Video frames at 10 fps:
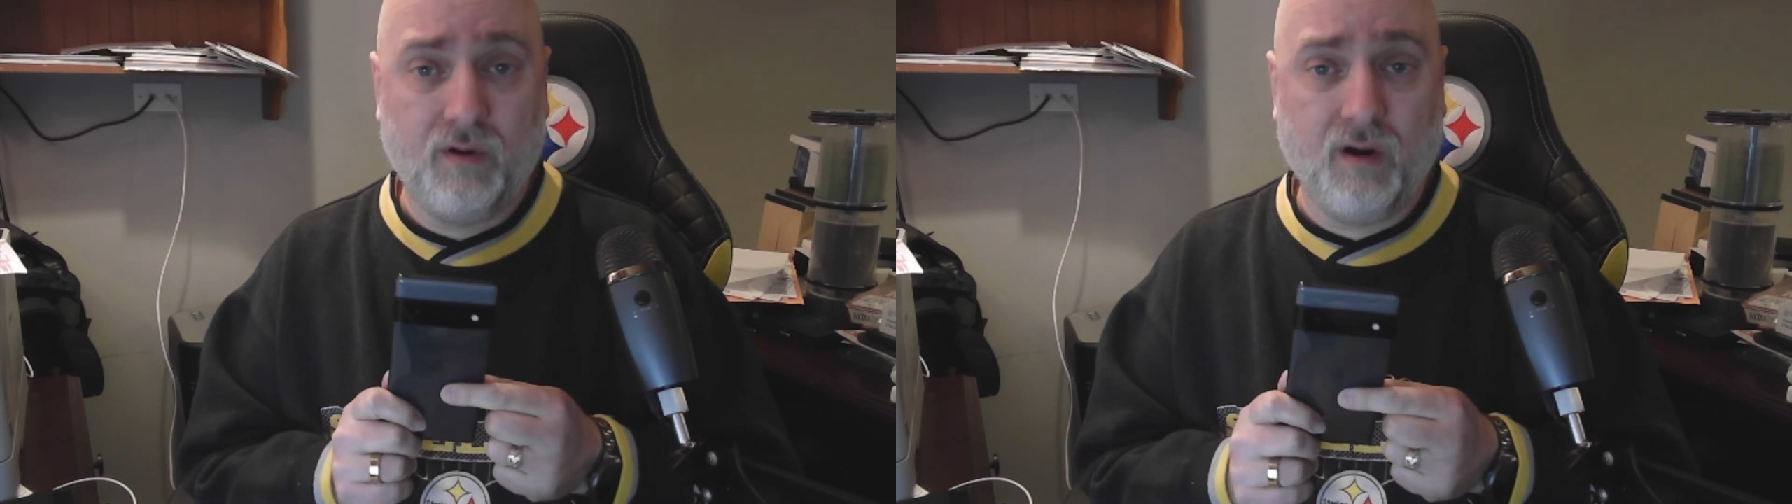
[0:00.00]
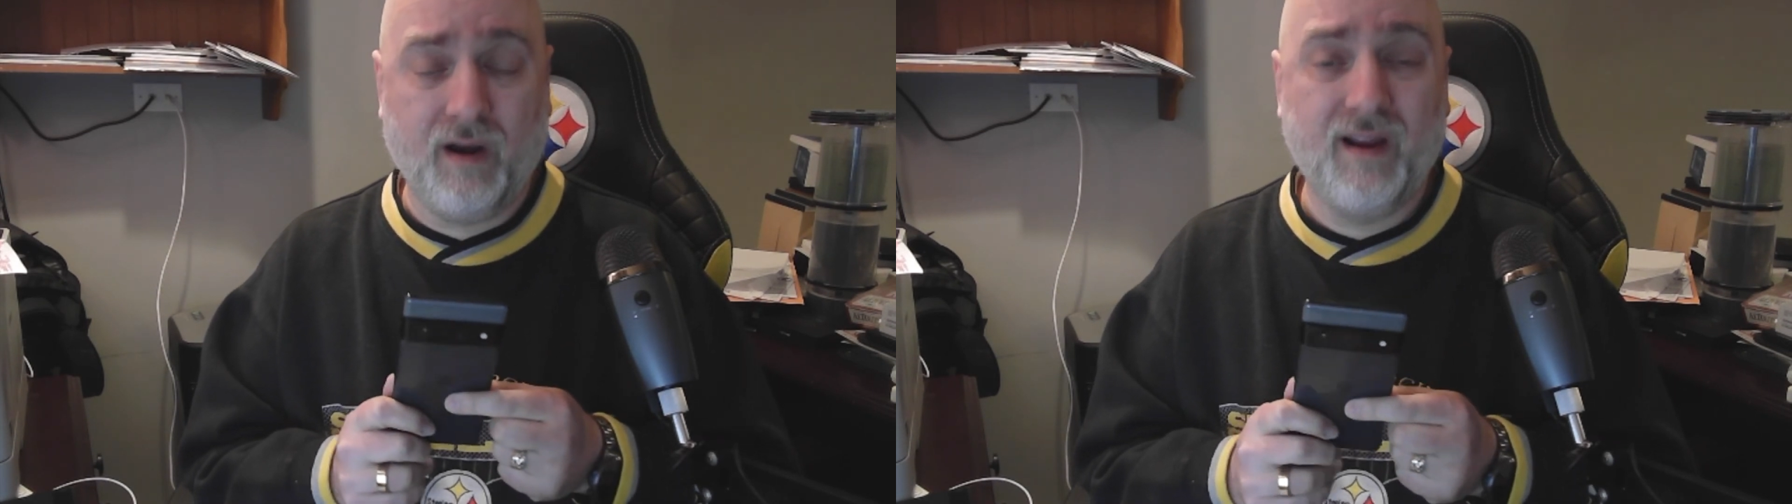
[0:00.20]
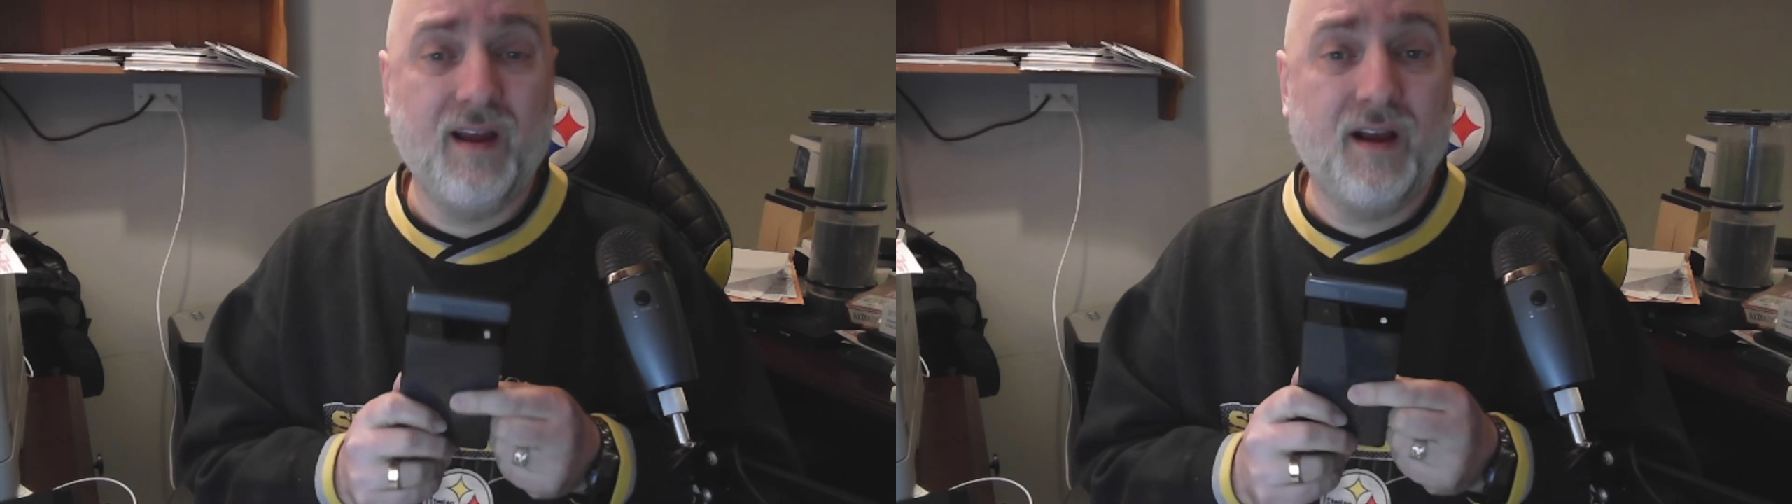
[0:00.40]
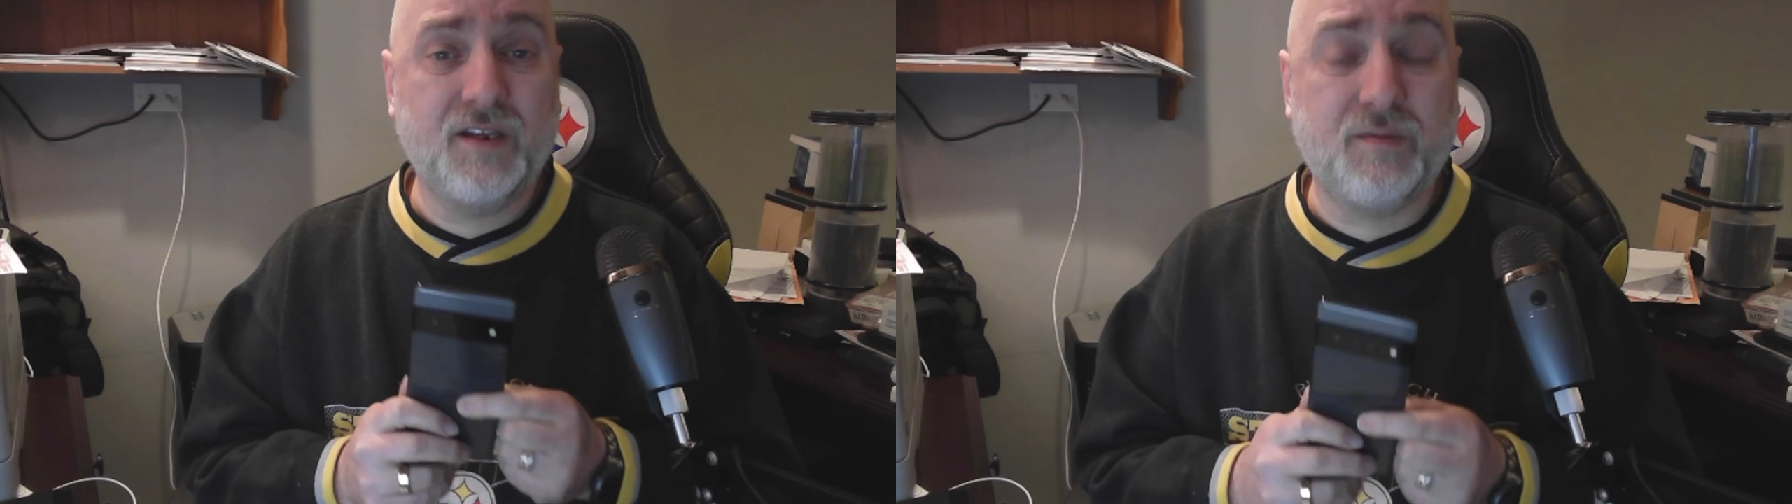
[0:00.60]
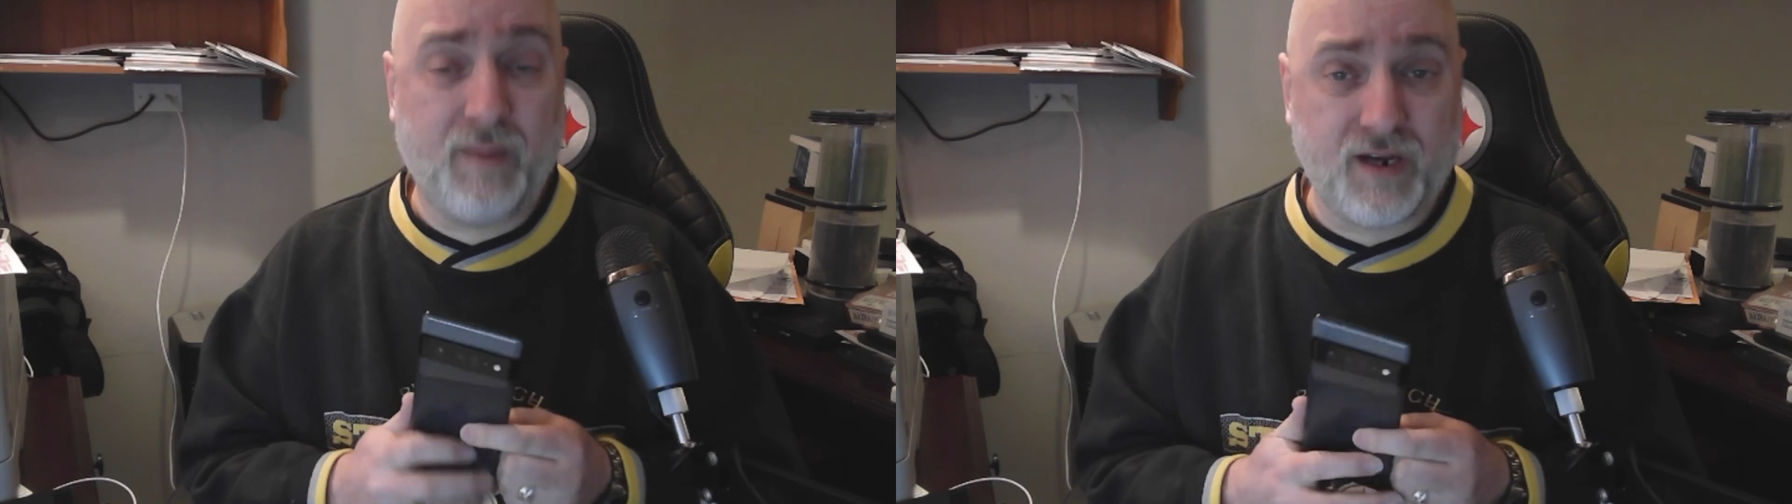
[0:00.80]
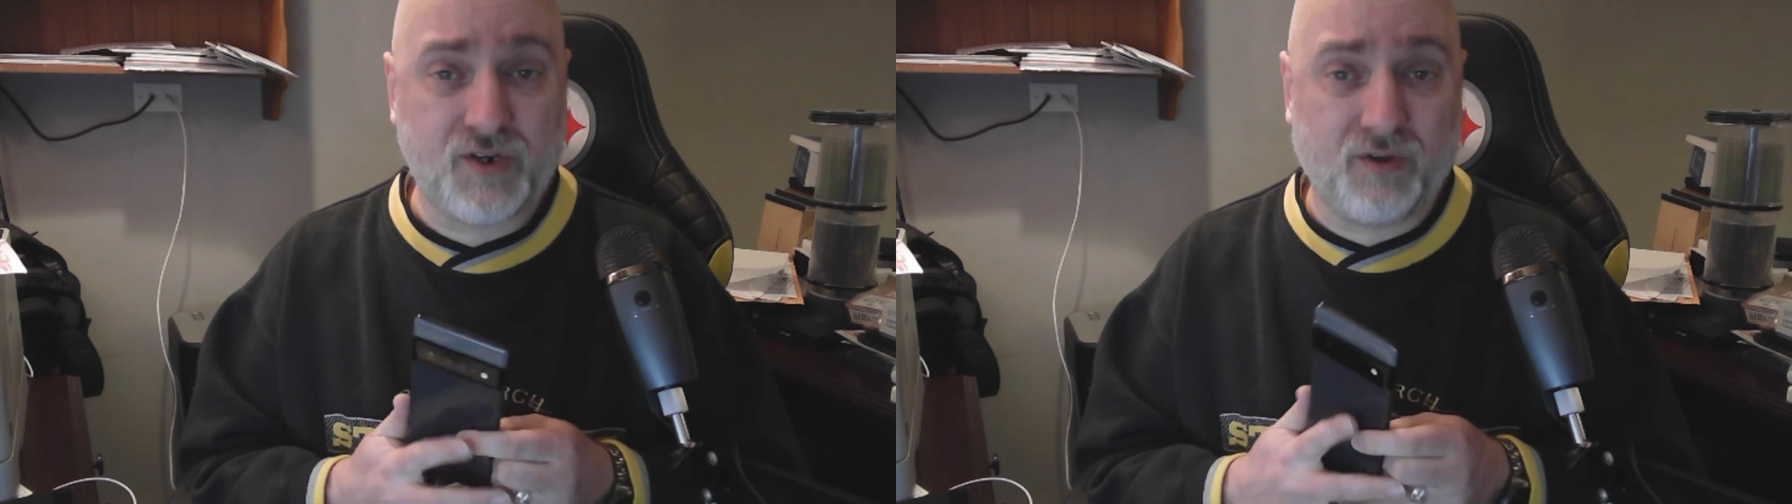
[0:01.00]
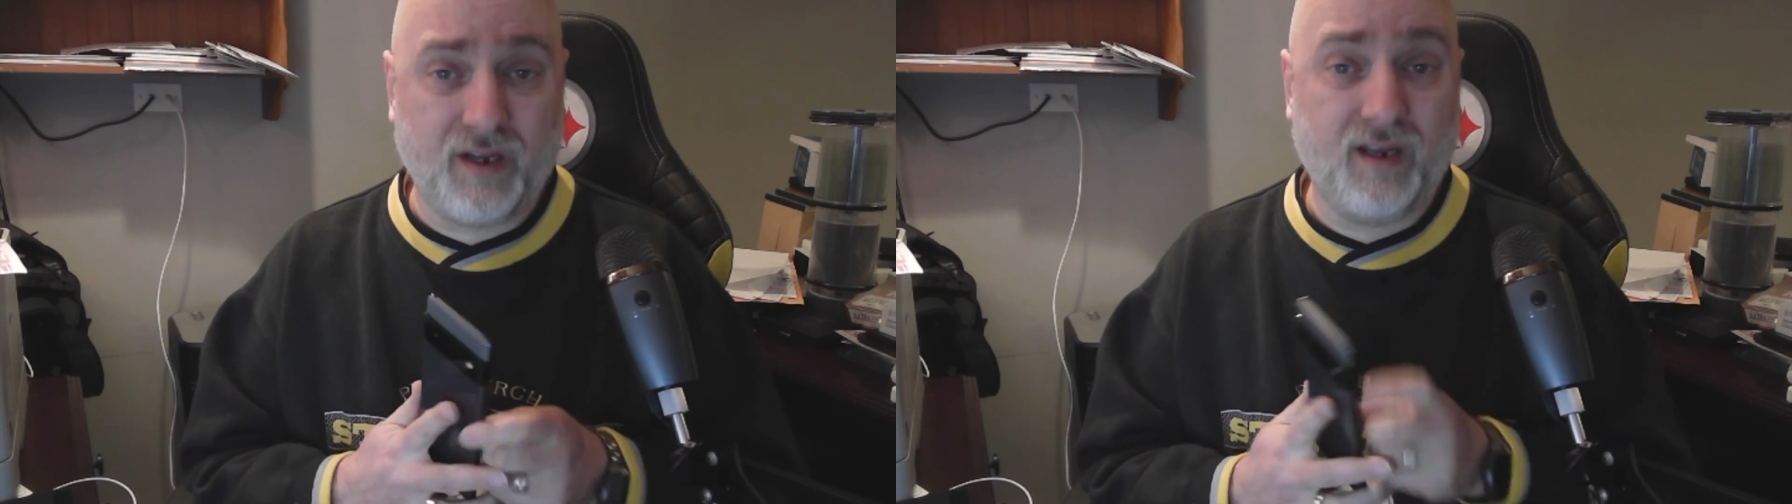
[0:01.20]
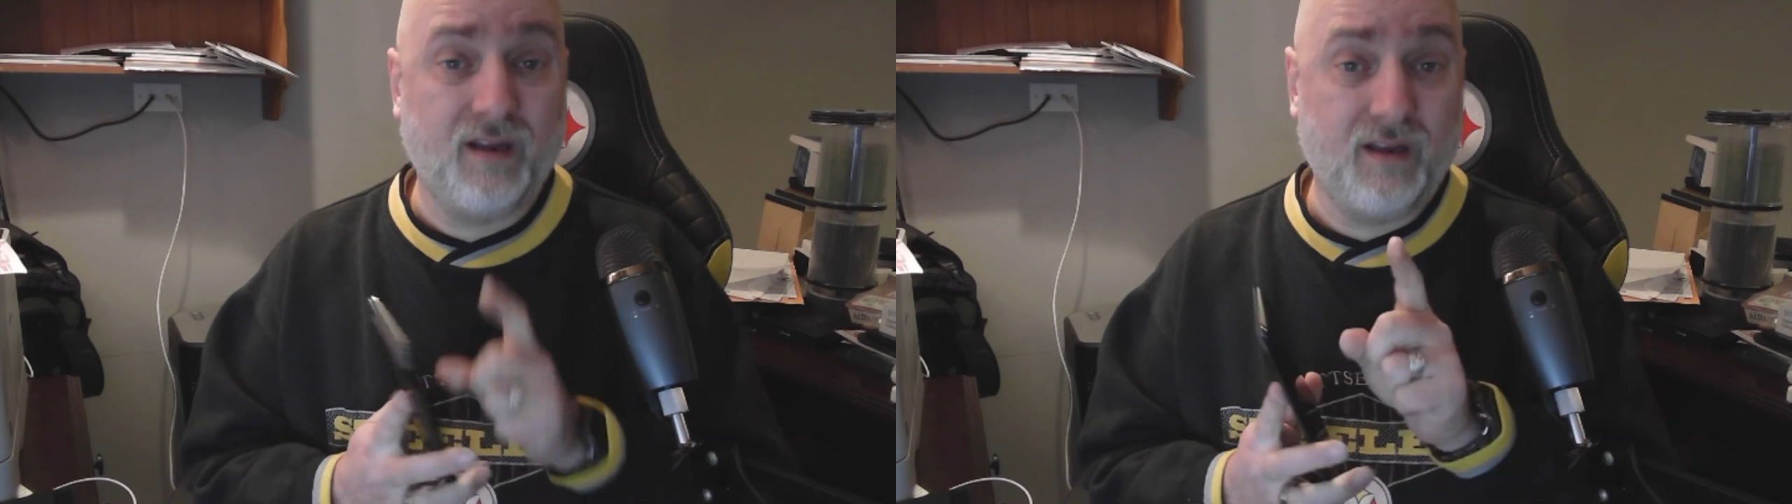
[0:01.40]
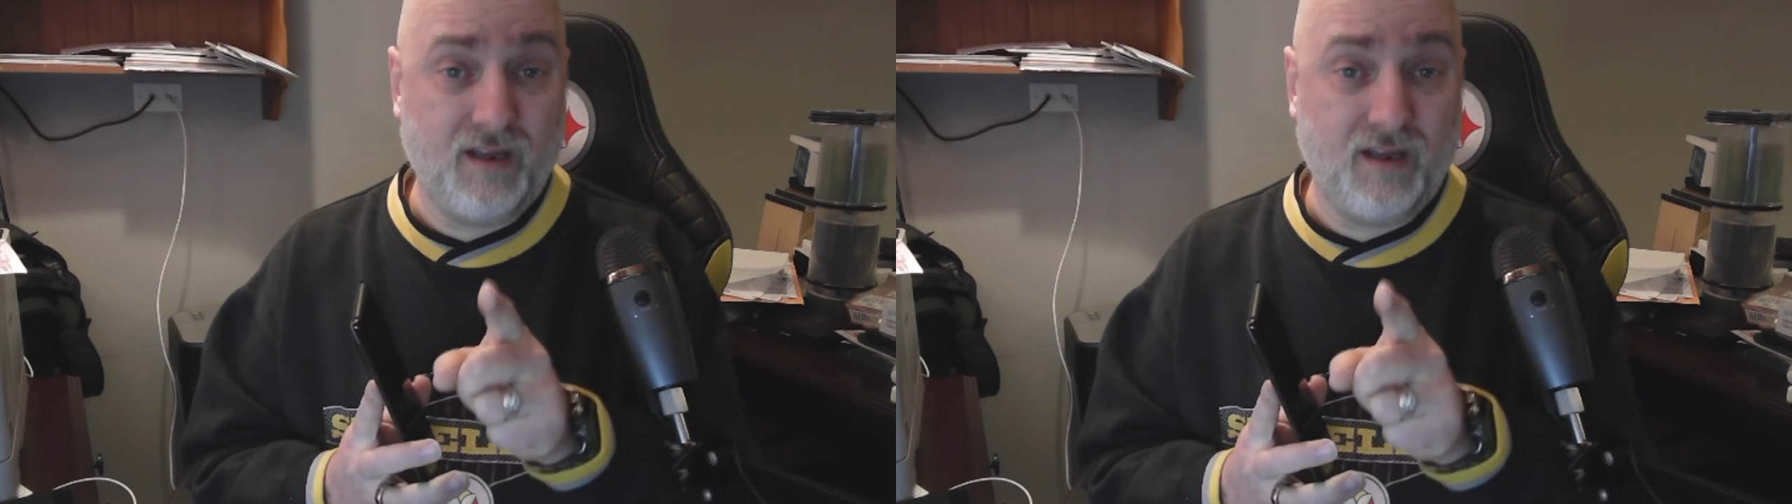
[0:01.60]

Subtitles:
All right. Especially